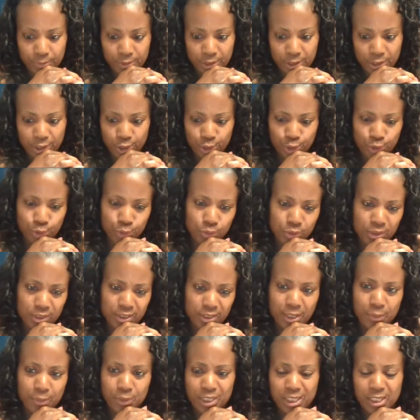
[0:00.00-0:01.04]
Because usually
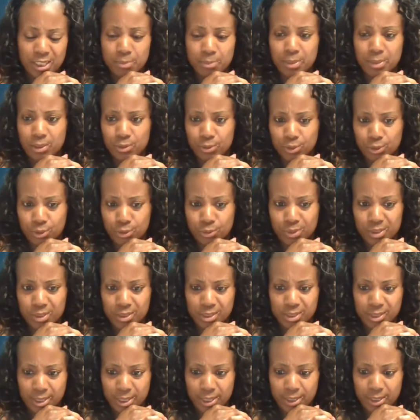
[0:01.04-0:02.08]
they would email you and
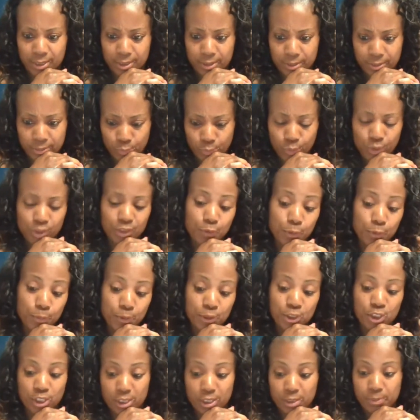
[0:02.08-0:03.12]
say, well, if you
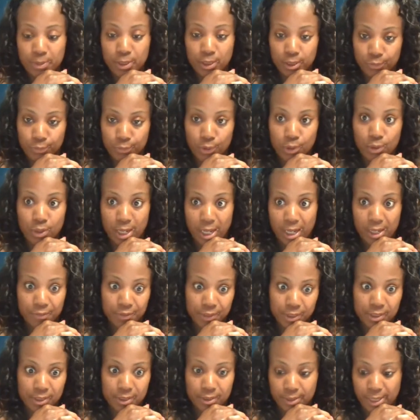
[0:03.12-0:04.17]
put your email in wrong,
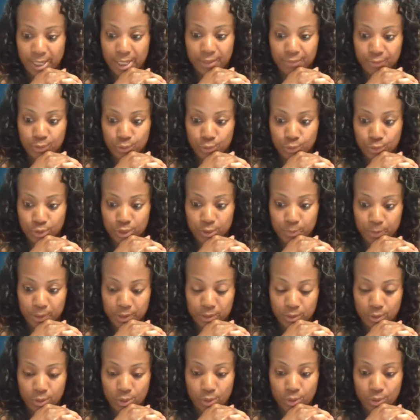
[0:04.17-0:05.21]
obviously they have no choice but
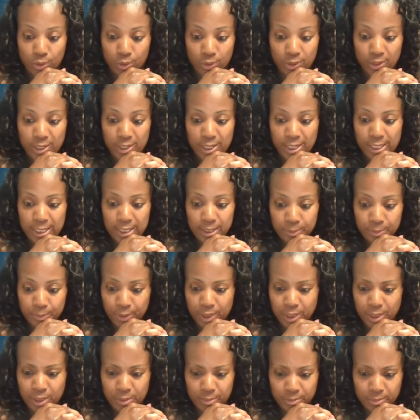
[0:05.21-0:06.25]
to call. But
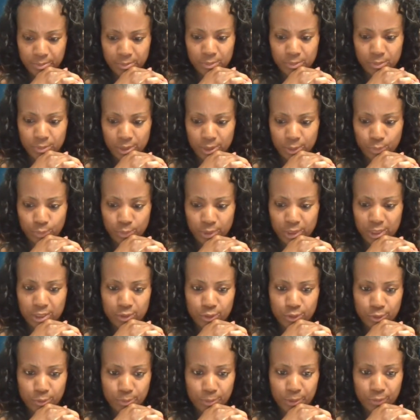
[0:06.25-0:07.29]
we need
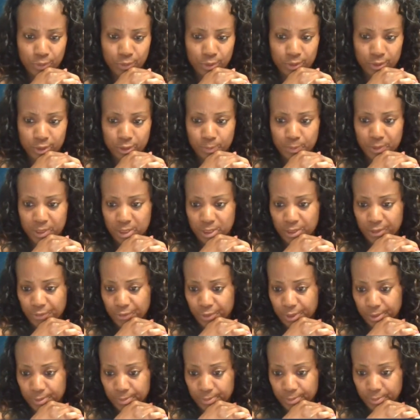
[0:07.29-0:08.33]
you to be real
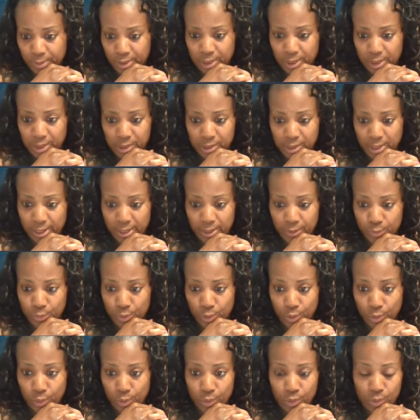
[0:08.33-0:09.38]
specific, because like
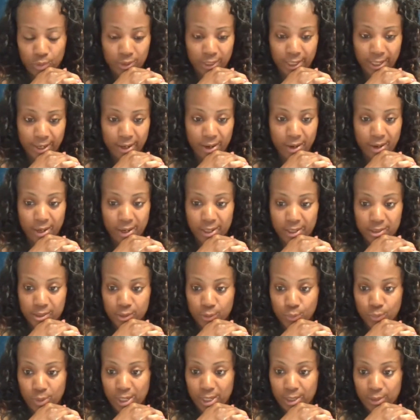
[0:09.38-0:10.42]
we're all like our eyes
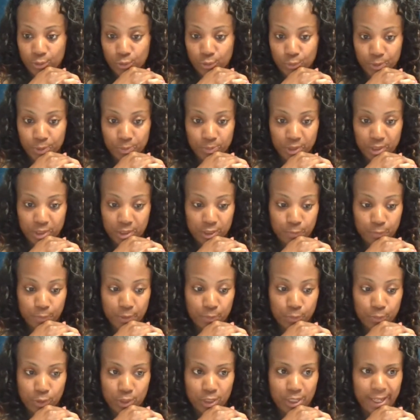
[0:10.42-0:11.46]
are wide open, because
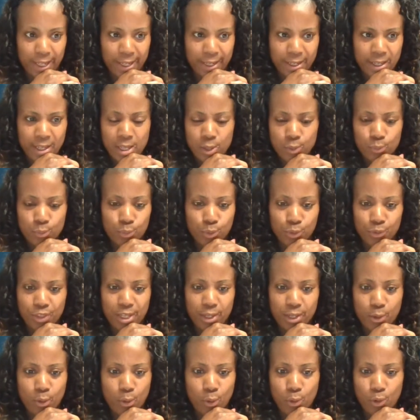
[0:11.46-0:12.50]
people are like, will they
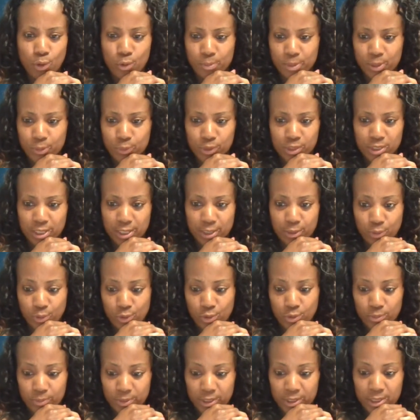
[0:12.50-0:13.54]
call me? Will they
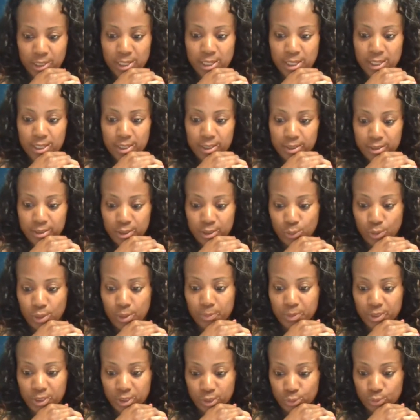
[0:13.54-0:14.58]
call me? So
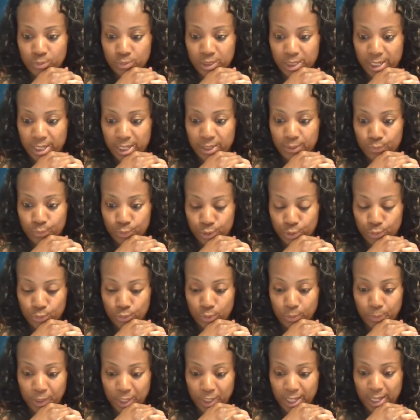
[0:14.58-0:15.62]
I'm assuming that when you
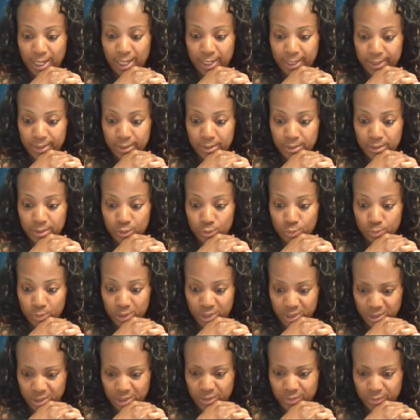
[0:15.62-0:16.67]
applied, you
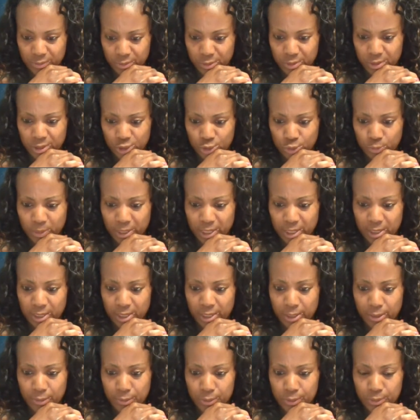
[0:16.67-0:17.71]
must have, did you make an
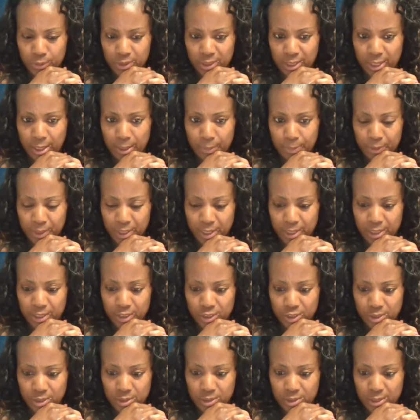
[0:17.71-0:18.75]
error on the
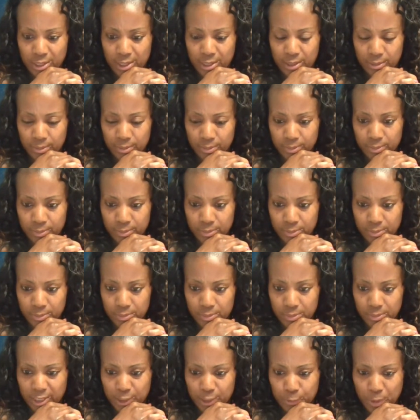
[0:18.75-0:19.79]
application
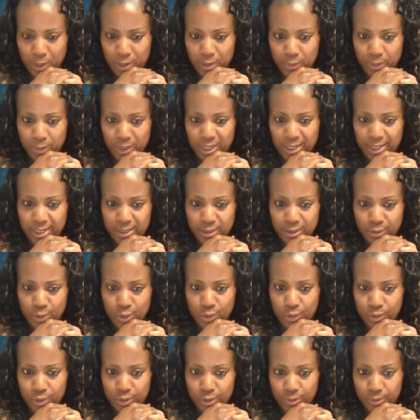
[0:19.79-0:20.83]
that's probably why they had to
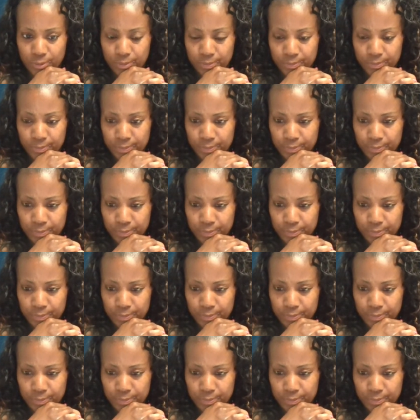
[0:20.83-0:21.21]
call you?